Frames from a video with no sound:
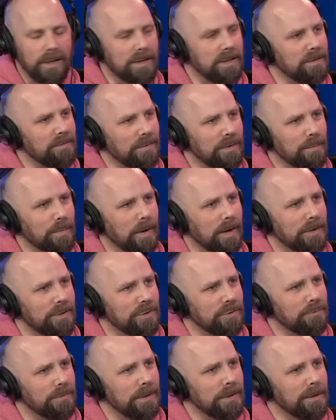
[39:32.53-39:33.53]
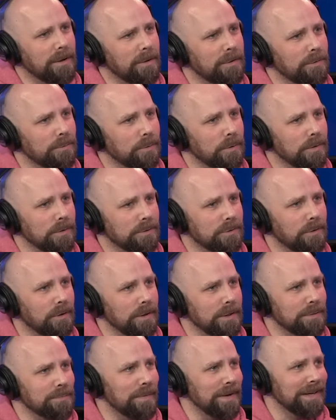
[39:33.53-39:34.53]
TV behind you. You really are the world's
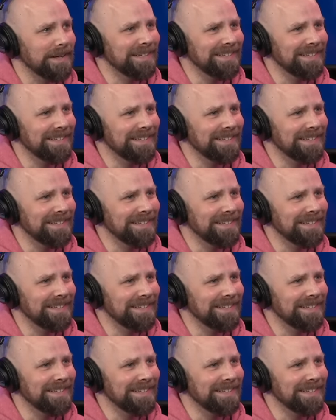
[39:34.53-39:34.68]
strongest man.